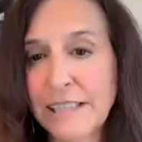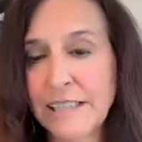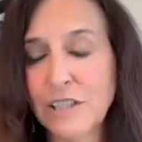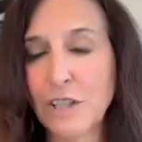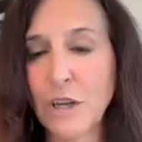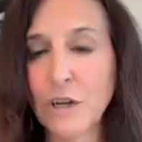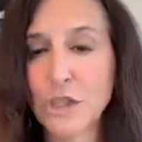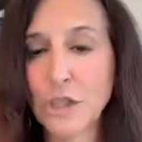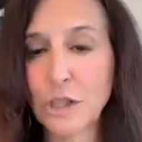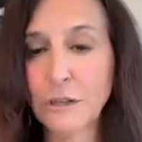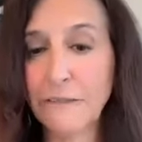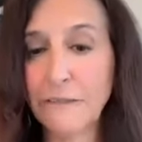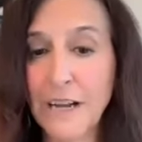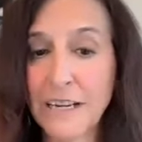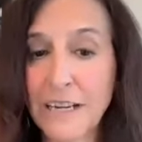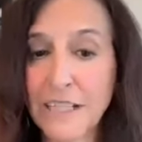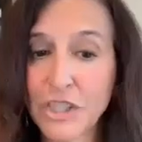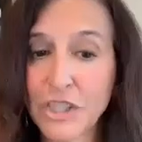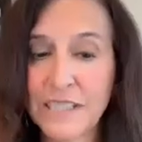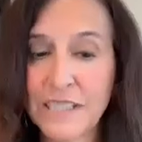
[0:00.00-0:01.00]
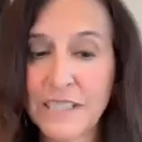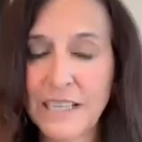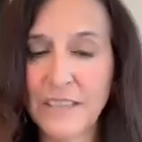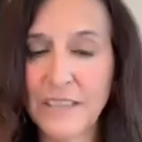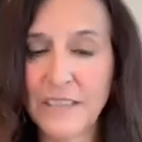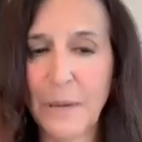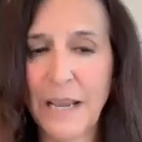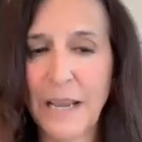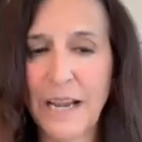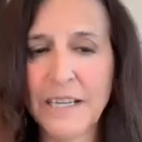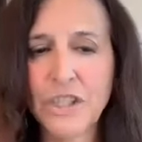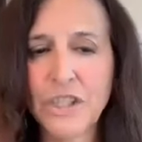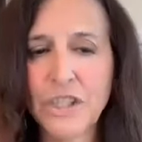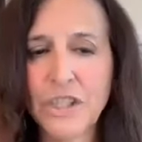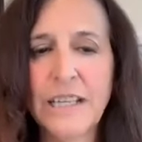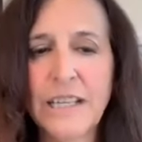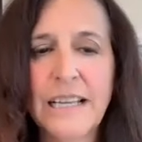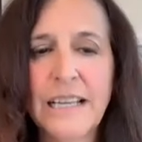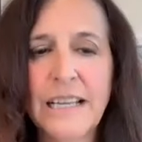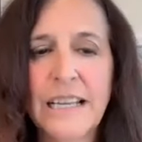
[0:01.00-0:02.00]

and social functions at the parish.